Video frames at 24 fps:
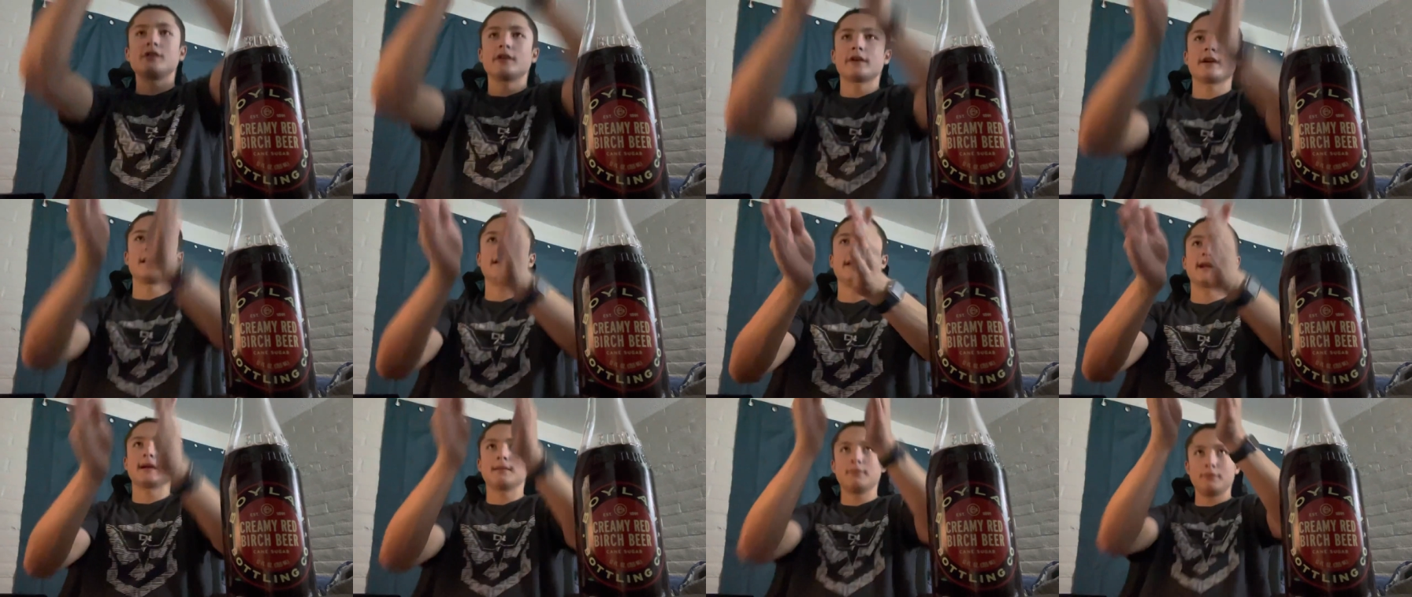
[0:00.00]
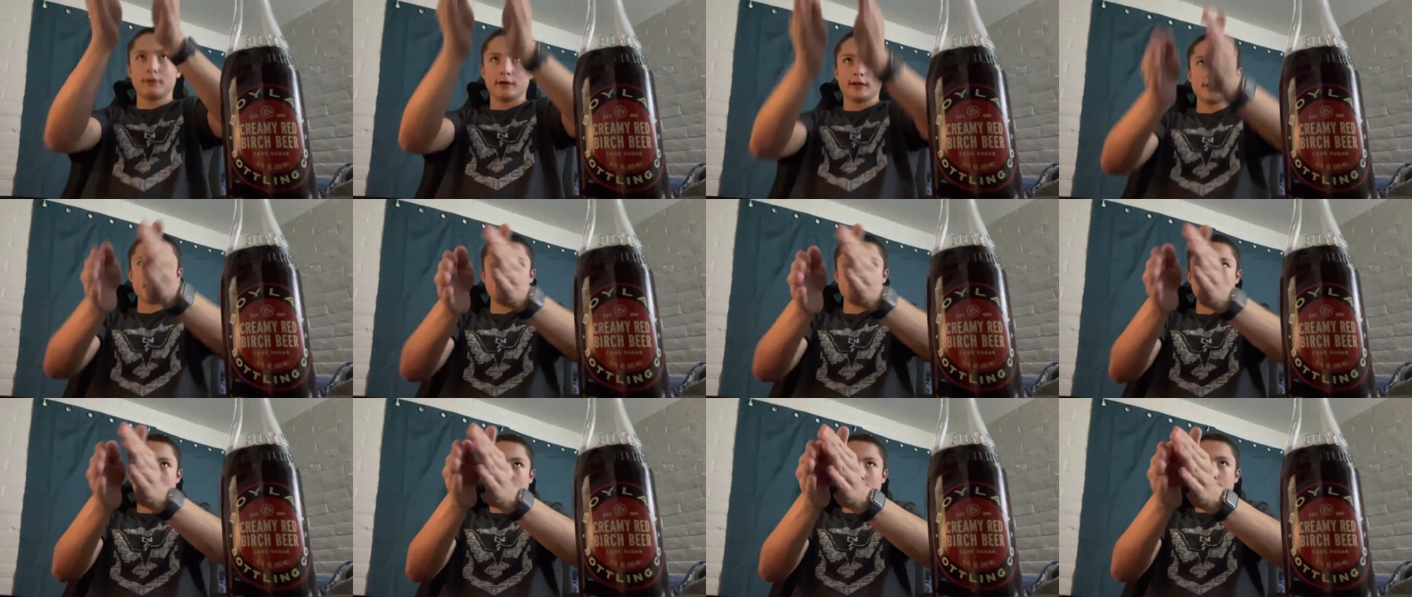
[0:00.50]
okay like a
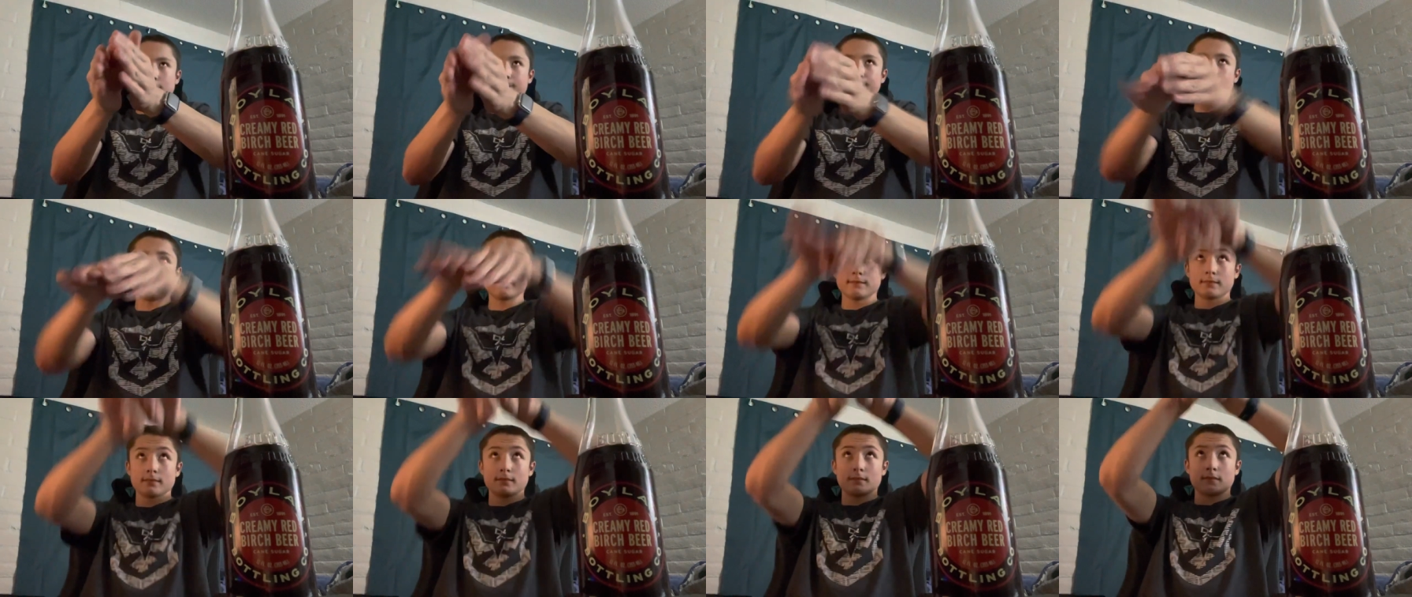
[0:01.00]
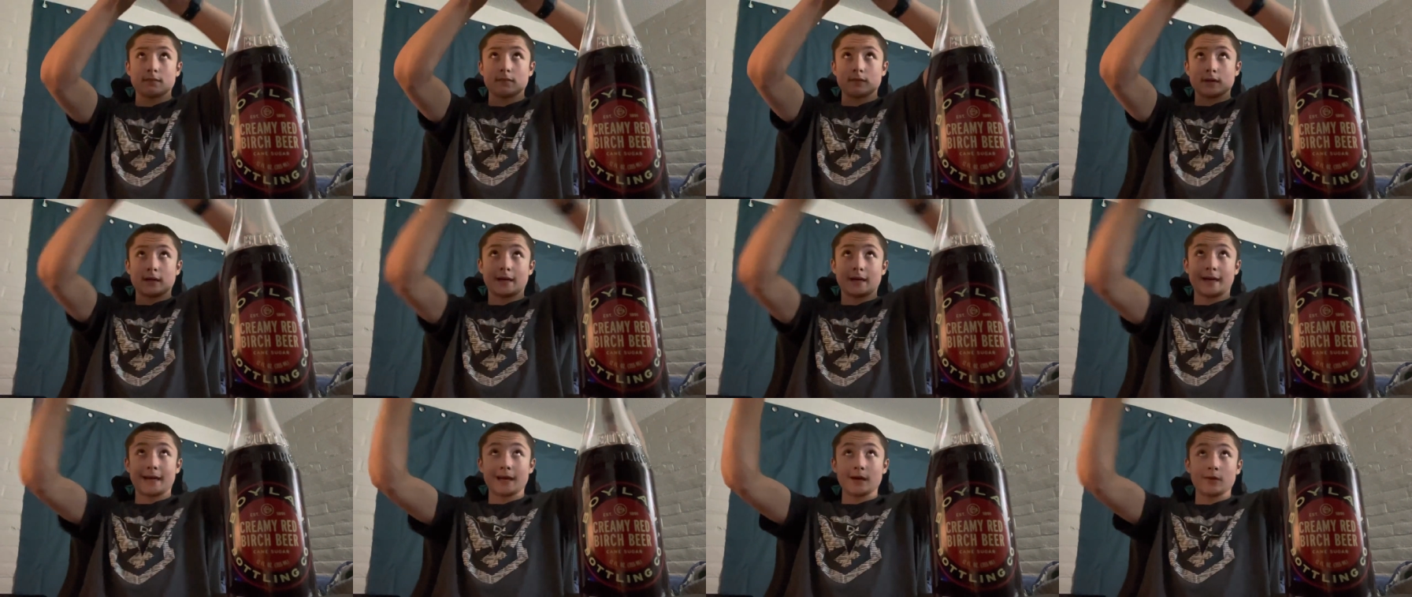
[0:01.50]
bridge here
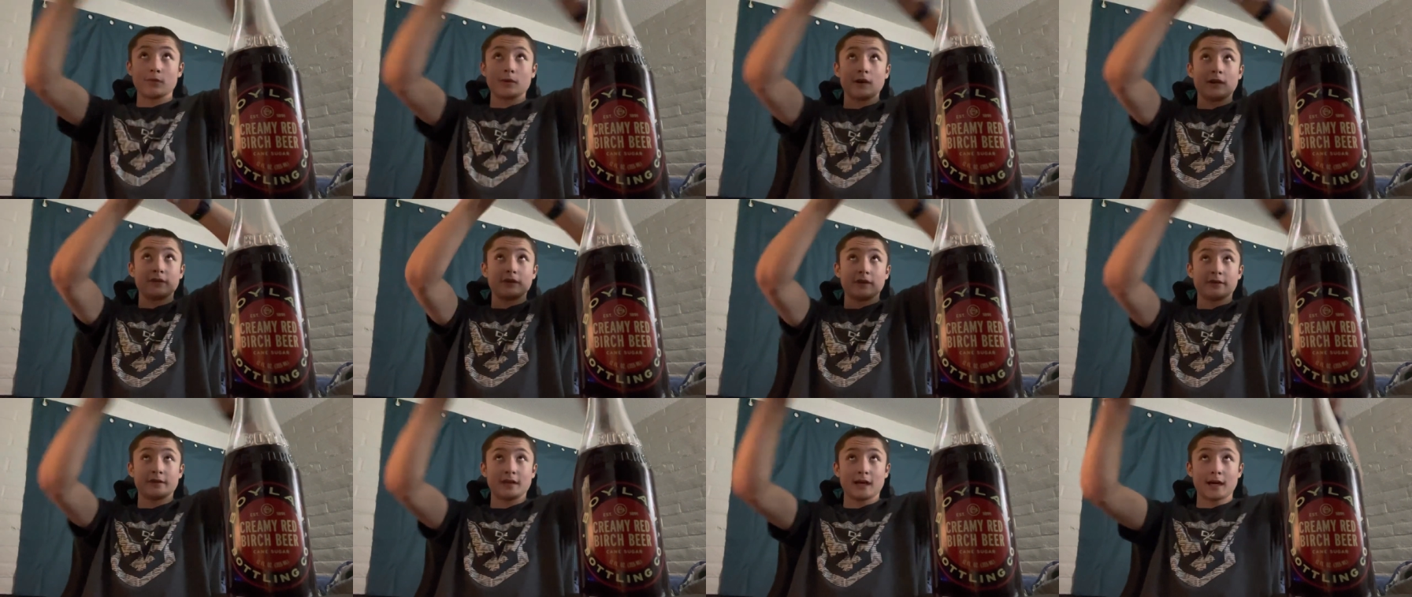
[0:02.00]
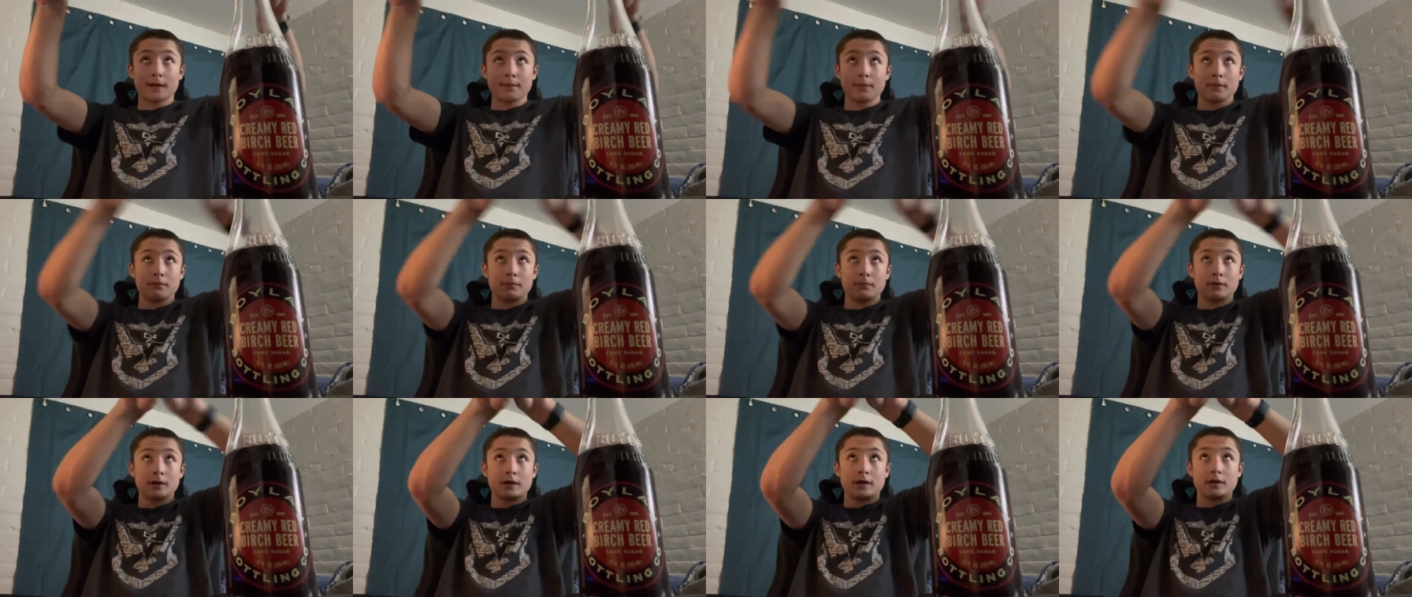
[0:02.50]
highways on top of the
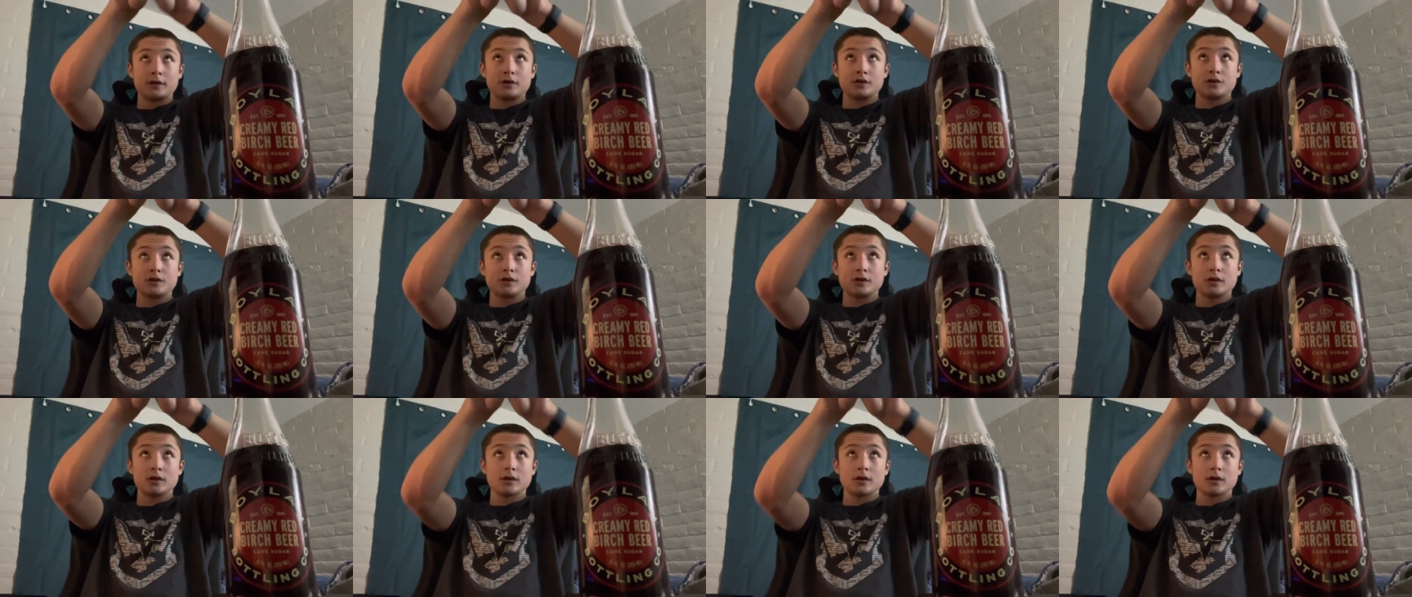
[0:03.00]
bridge